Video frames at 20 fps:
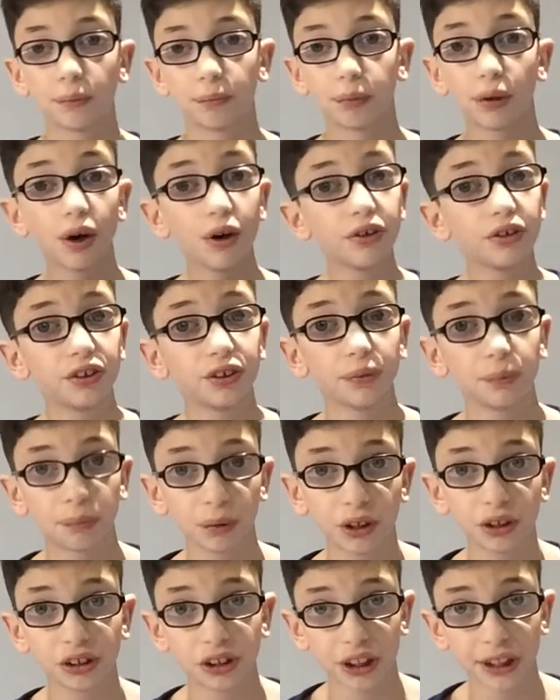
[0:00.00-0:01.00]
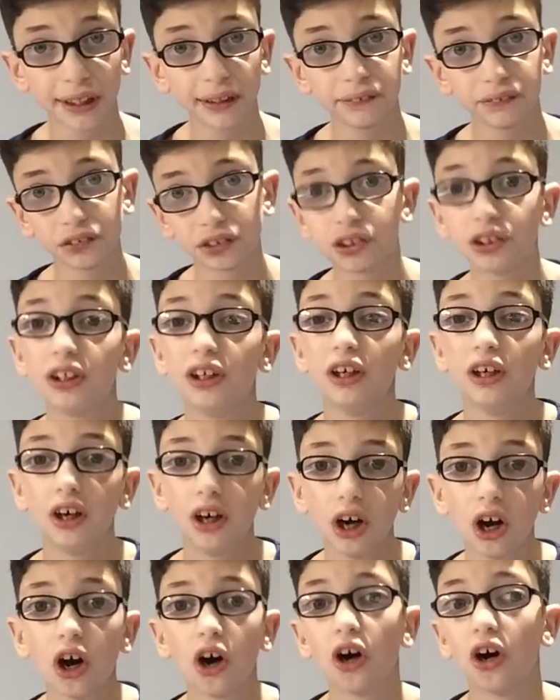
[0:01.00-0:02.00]
Both teams
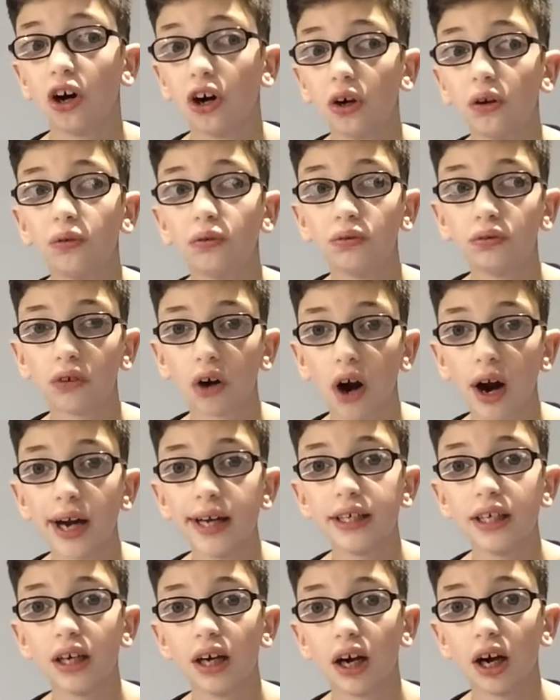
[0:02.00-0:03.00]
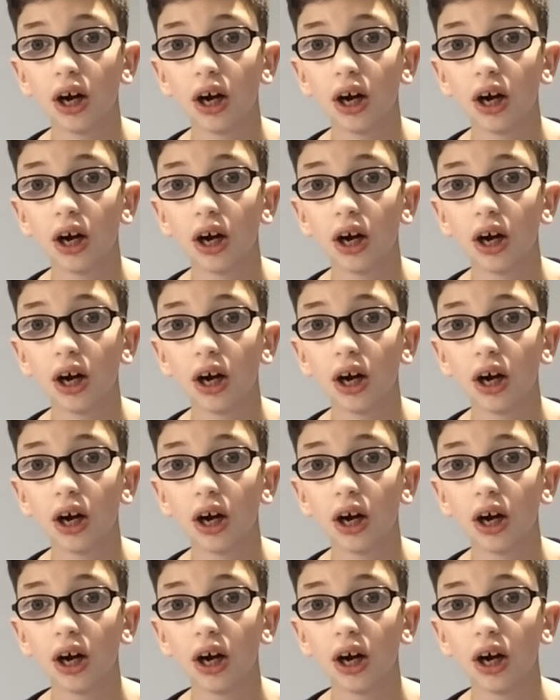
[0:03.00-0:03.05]
are alright.